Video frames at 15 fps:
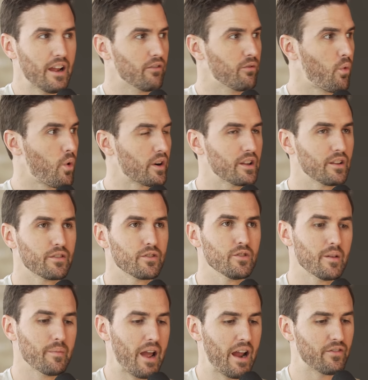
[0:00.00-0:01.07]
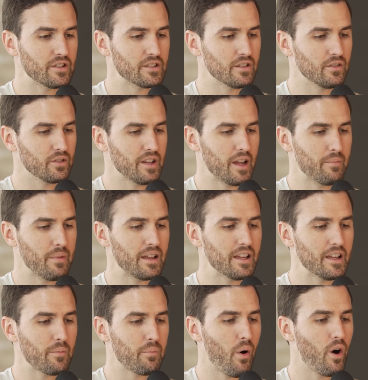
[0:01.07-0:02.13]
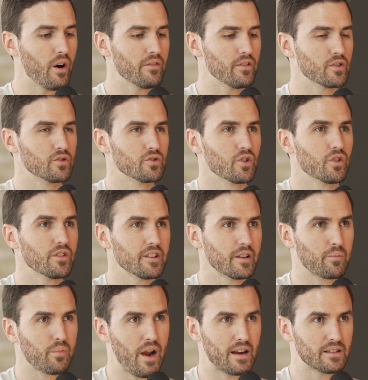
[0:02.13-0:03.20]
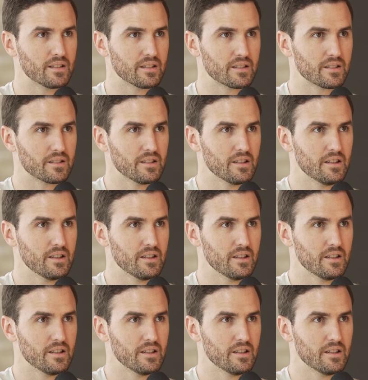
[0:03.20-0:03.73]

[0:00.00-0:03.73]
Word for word: of working through them every single day, making it part of your journaling practice.